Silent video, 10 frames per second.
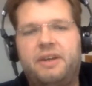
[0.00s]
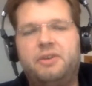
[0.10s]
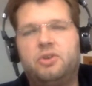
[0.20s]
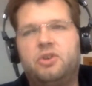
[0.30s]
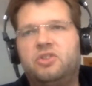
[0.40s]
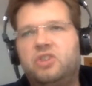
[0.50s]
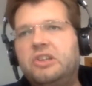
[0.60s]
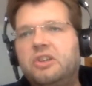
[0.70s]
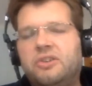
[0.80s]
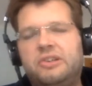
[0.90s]
you
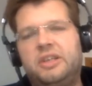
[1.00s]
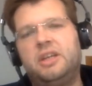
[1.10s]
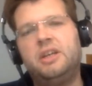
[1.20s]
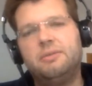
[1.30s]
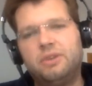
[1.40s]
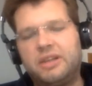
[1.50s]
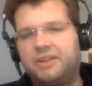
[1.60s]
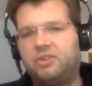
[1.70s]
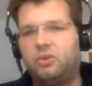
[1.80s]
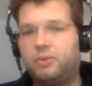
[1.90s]
continuously would
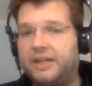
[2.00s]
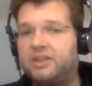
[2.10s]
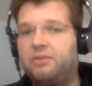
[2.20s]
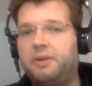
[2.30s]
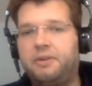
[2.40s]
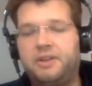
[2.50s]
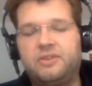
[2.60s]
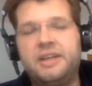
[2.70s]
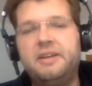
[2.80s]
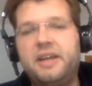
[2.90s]
like to run
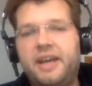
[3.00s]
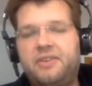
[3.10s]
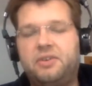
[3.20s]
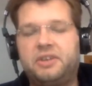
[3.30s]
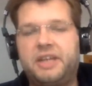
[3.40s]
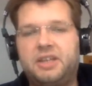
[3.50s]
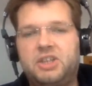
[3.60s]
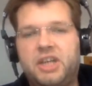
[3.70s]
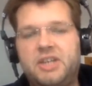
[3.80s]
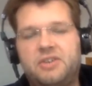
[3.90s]
queries as your data
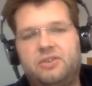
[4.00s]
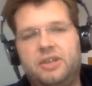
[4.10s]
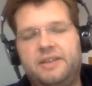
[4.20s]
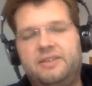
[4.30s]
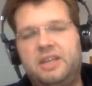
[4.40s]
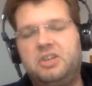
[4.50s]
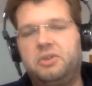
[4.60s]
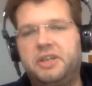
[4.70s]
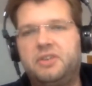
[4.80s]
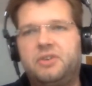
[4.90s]
changes. So let's say
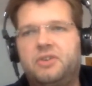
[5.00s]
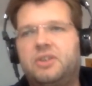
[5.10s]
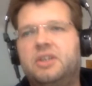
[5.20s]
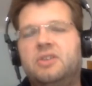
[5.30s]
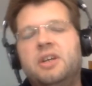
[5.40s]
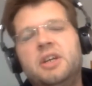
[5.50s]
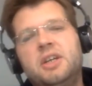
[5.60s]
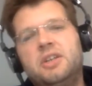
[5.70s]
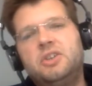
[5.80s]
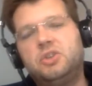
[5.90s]
you're interested in
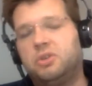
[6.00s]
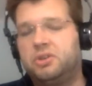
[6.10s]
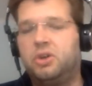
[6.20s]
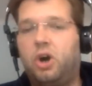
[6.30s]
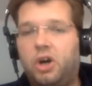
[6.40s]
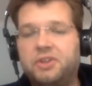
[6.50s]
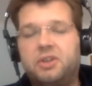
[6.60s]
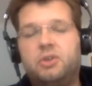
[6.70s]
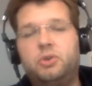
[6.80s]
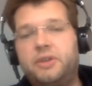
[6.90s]
your
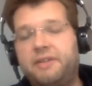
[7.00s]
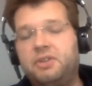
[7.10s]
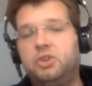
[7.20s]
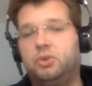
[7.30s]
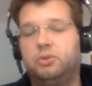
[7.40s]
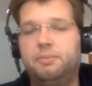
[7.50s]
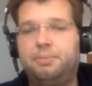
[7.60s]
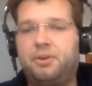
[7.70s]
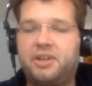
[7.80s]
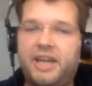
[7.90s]
order revenue
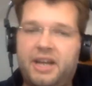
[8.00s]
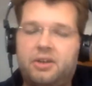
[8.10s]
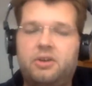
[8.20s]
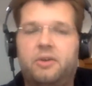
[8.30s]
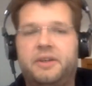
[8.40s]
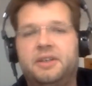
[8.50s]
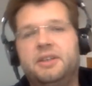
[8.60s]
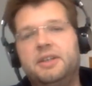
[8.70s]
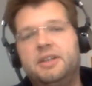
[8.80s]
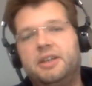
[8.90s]
per category
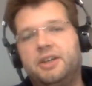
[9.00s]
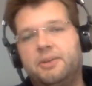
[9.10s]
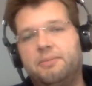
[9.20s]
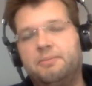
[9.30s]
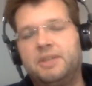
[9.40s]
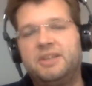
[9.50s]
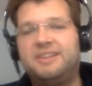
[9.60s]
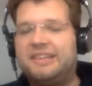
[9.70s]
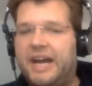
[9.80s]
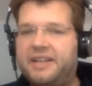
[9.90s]
in a
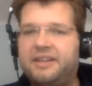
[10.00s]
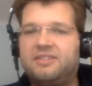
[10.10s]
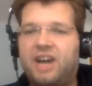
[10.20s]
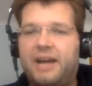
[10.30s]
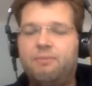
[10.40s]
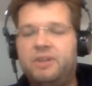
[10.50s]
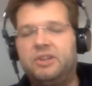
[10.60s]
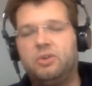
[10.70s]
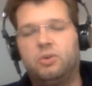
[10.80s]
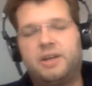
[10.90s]
sliding time
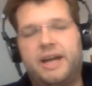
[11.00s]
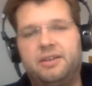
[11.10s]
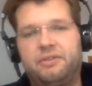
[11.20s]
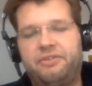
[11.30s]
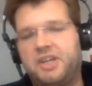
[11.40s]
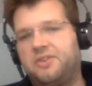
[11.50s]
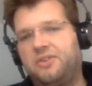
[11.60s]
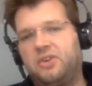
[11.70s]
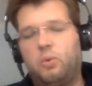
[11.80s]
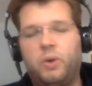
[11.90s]
window kind of fashion.
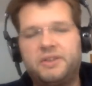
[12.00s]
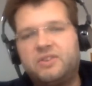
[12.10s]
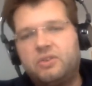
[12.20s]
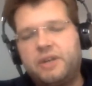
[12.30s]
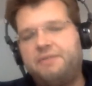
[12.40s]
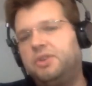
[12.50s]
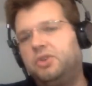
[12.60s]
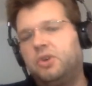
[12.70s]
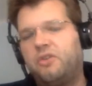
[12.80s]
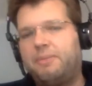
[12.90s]
So what is the
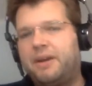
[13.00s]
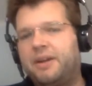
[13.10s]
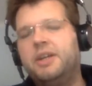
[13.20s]
revenue of my